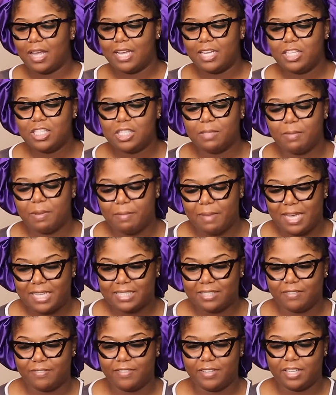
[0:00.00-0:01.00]
I used to be
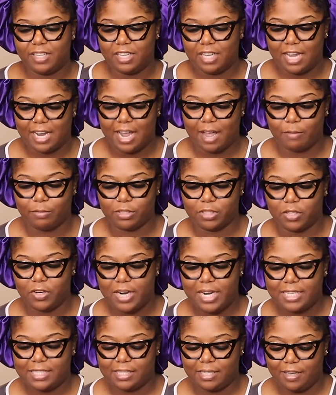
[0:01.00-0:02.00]
made to feel like I was
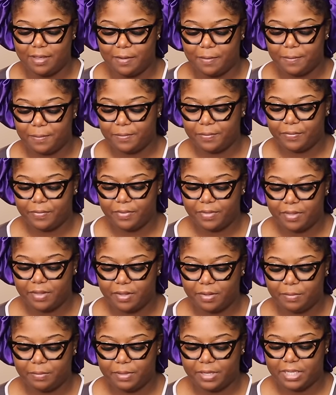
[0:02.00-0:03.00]
crazy
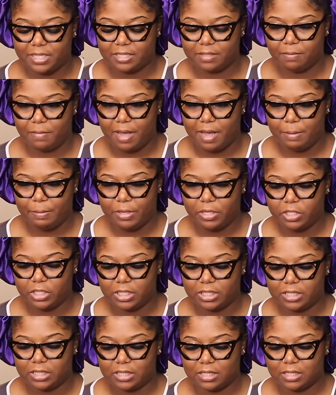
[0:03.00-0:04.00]
because of my
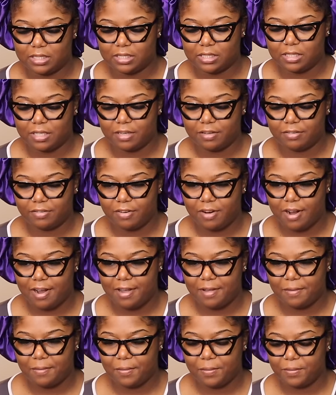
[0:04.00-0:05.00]
emotions and stuff,
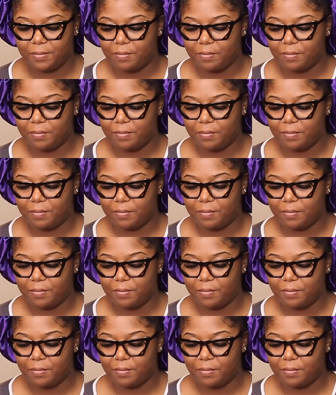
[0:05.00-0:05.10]
right?